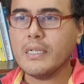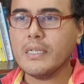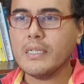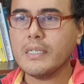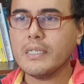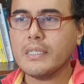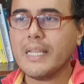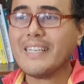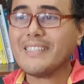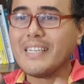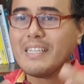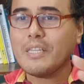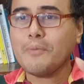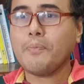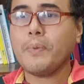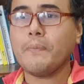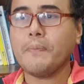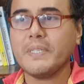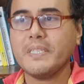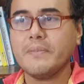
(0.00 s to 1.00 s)
that's, I think,
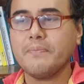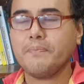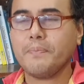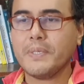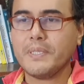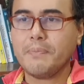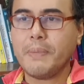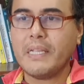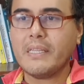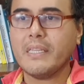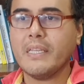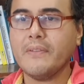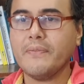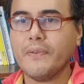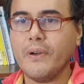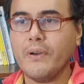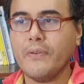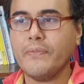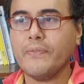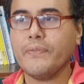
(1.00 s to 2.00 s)
perspective
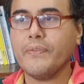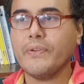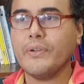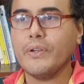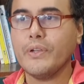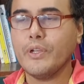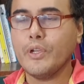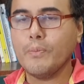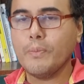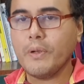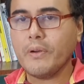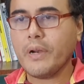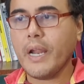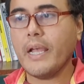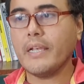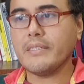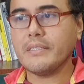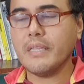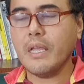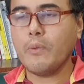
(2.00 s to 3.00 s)
of human
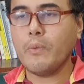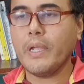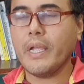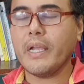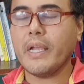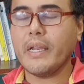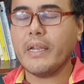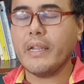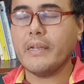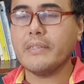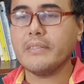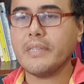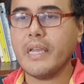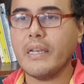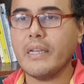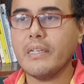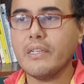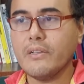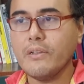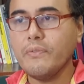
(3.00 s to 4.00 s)
rights that we can
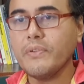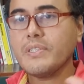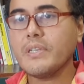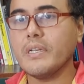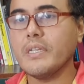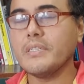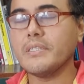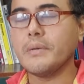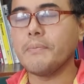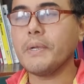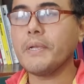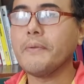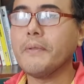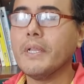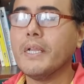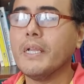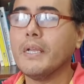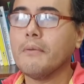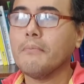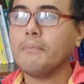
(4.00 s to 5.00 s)
understand, universalism.
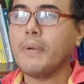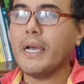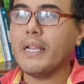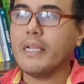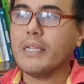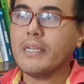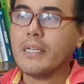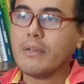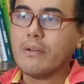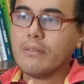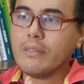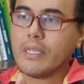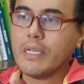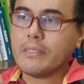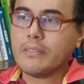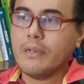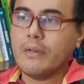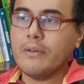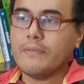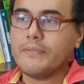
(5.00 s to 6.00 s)
But in the
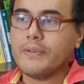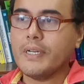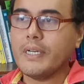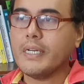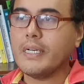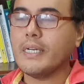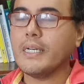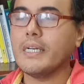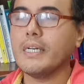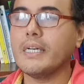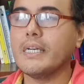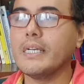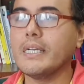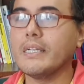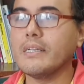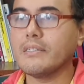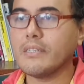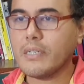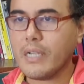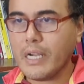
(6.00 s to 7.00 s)
context of
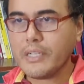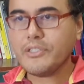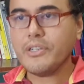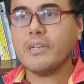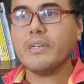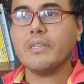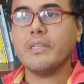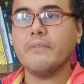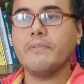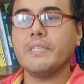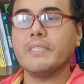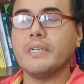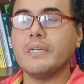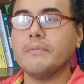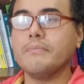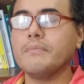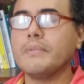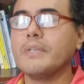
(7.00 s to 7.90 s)
cultural relativism,